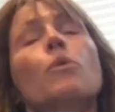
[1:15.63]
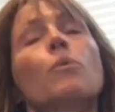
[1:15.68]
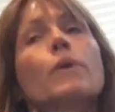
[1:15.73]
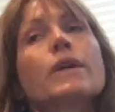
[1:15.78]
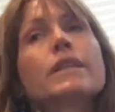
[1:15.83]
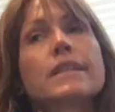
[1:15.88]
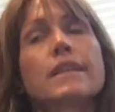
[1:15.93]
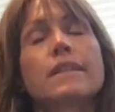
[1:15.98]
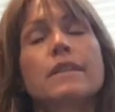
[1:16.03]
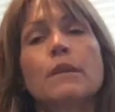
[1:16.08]

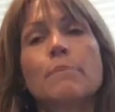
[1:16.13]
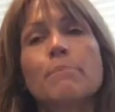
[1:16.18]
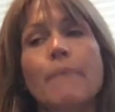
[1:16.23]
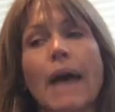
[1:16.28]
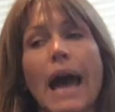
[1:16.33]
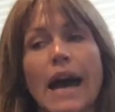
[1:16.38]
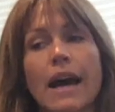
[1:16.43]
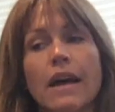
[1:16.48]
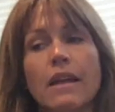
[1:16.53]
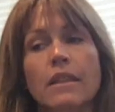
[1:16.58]
We did the
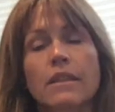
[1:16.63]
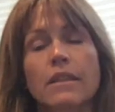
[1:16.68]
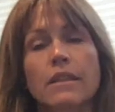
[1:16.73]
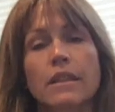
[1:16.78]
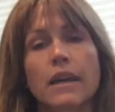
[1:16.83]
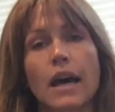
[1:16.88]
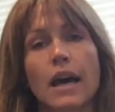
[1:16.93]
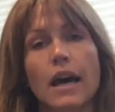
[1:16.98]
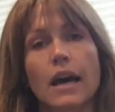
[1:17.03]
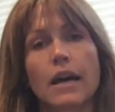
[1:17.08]
math
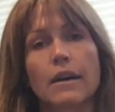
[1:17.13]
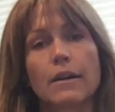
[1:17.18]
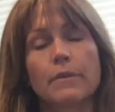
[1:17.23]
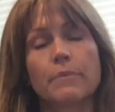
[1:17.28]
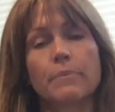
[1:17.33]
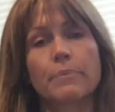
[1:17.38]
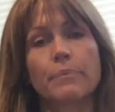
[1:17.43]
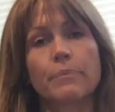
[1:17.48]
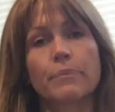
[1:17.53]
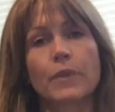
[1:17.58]

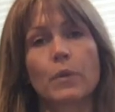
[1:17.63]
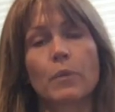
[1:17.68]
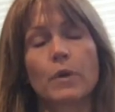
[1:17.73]
um,